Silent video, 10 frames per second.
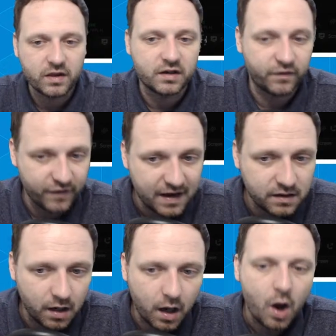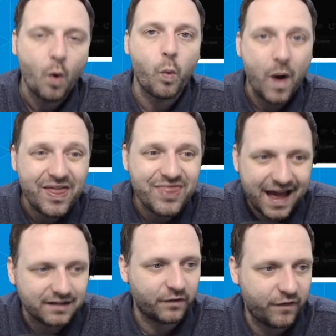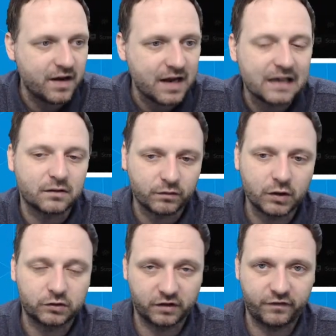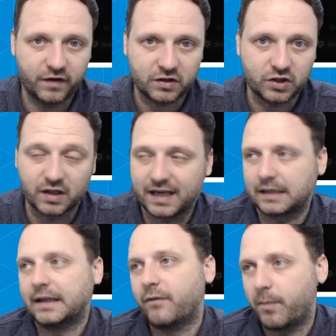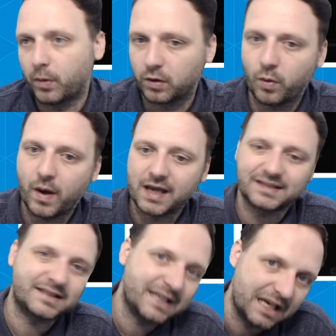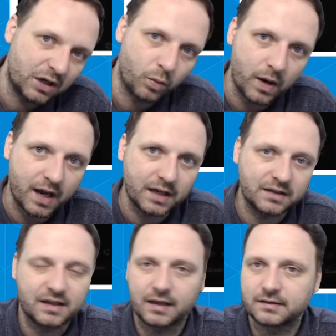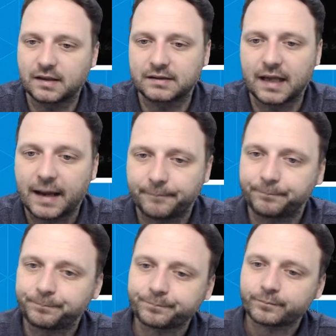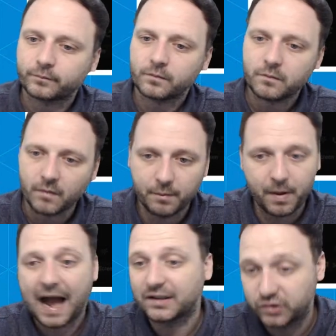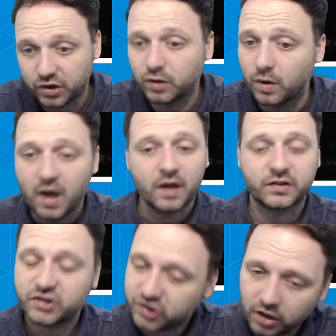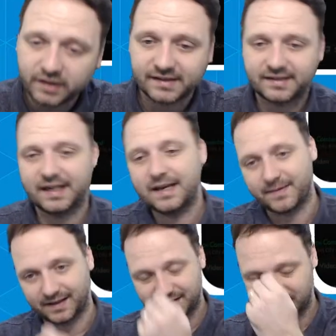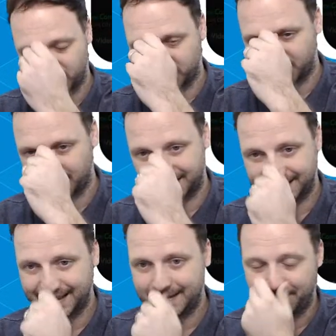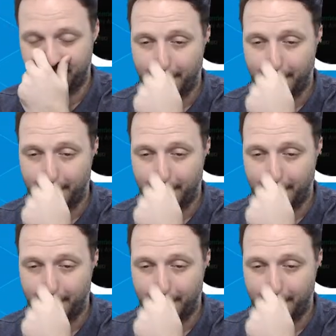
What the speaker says: defender when that defender has a real tough fixture, like Liverpool away, City away, things like that. But I do. Solid team. It is such a solid team.